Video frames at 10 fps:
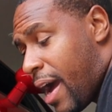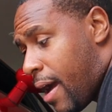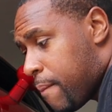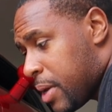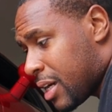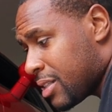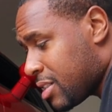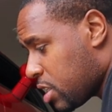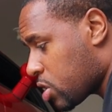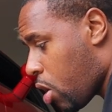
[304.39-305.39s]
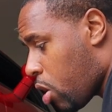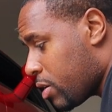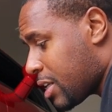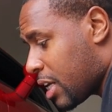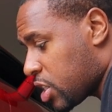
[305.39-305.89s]
that, because this car
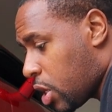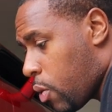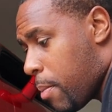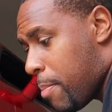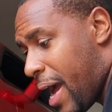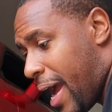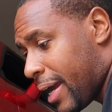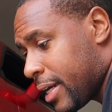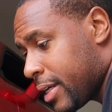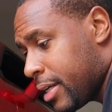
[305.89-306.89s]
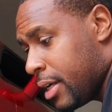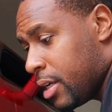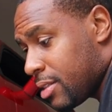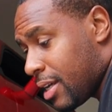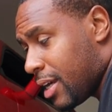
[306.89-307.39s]
is actually going back
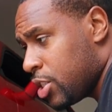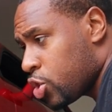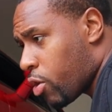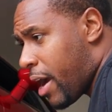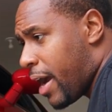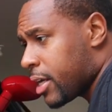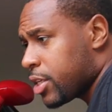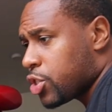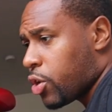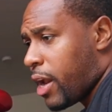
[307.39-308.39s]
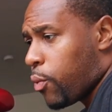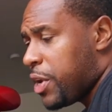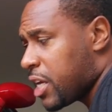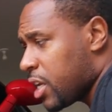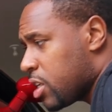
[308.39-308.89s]
to Intrac so that
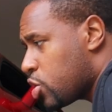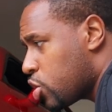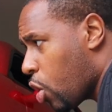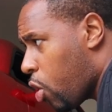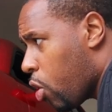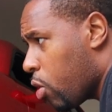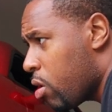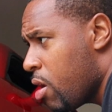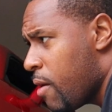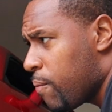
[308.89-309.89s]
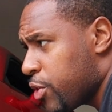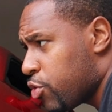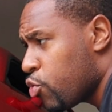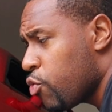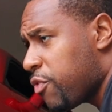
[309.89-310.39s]
we can install the
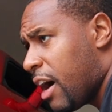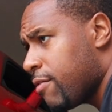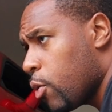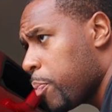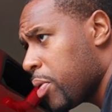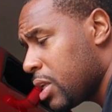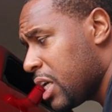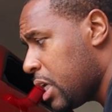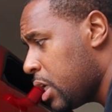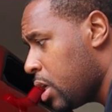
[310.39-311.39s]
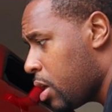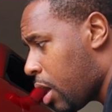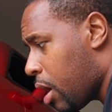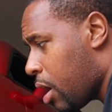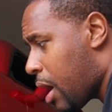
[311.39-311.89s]
250 pulley.
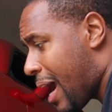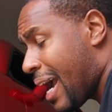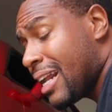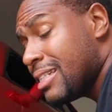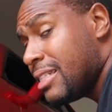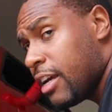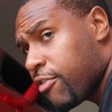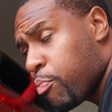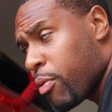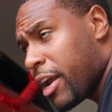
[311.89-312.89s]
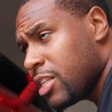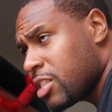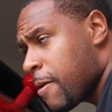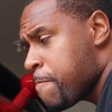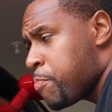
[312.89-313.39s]
I got a diff
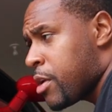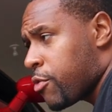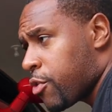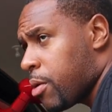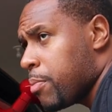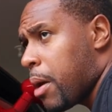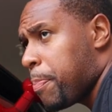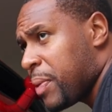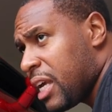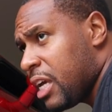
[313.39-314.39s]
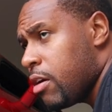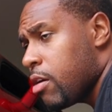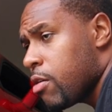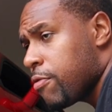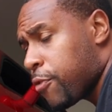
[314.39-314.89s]
brace from
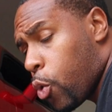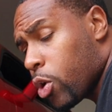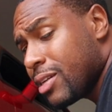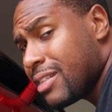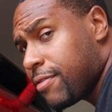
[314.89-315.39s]
P4